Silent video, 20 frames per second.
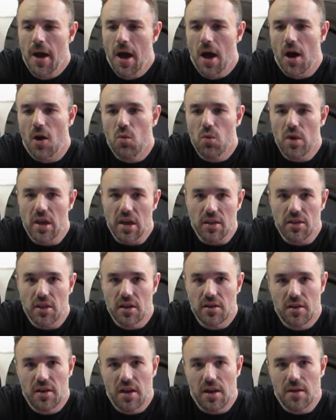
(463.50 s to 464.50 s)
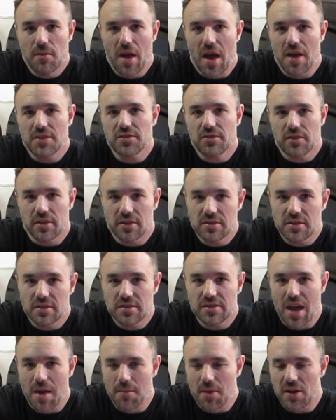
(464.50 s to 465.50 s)
a week. They did a Mastering
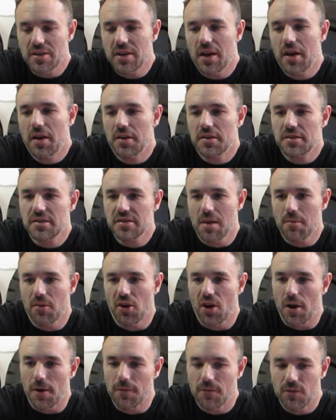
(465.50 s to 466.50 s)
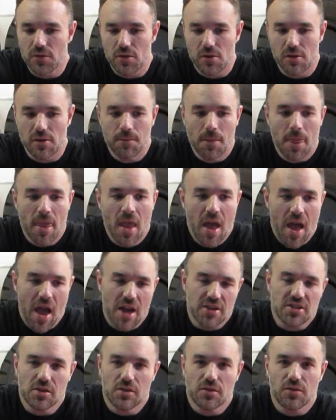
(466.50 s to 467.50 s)
Systema seminar for,
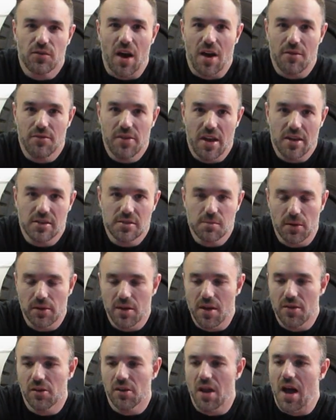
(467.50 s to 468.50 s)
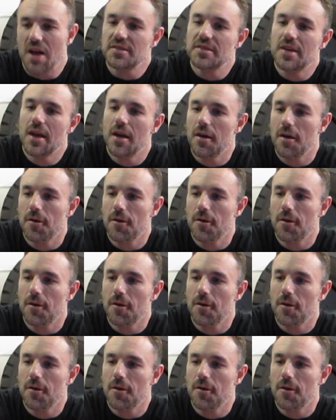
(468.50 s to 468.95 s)
actually it was 5 days, but nonetheless,